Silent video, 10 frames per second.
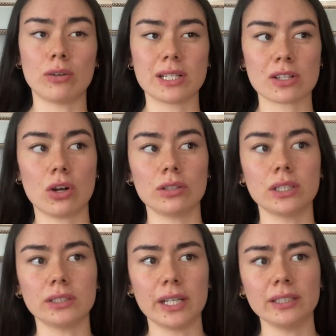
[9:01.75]
It's called the
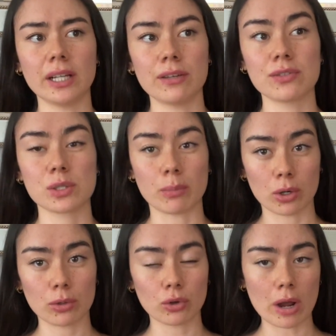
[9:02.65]
Light Life
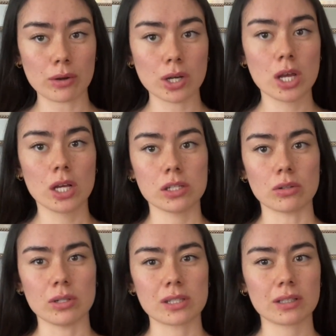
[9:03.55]
Smart Ground. So
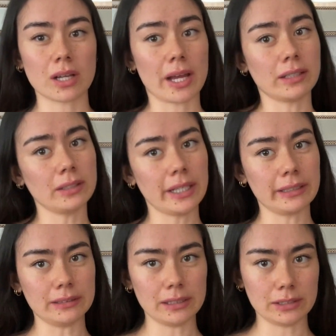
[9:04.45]
it's kind of like
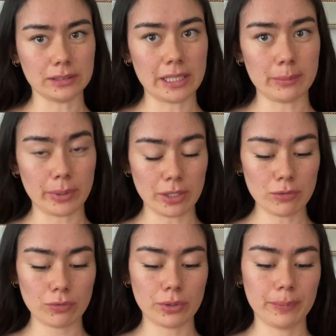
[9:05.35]
lean beef
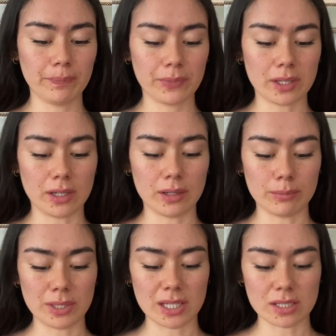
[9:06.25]

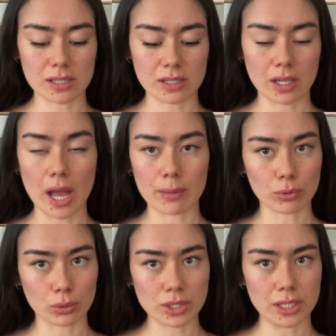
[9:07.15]
because it's like high
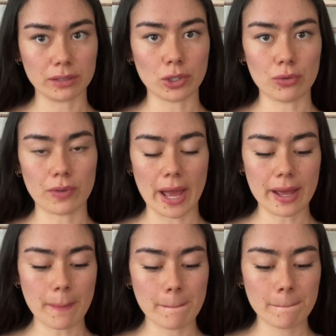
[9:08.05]
protein, low
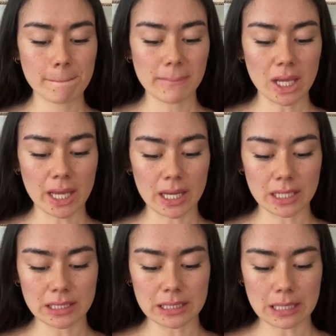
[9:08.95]
fat.
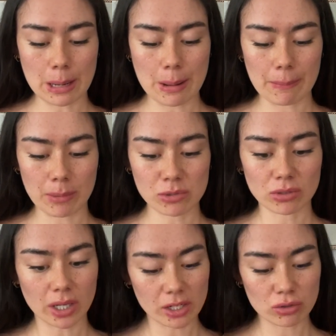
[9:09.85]
And I'm so
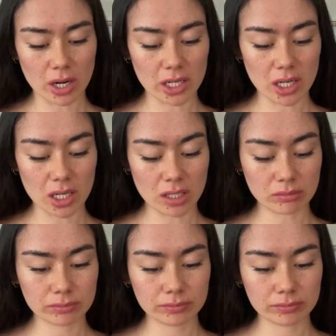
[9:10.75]
glad I tried it.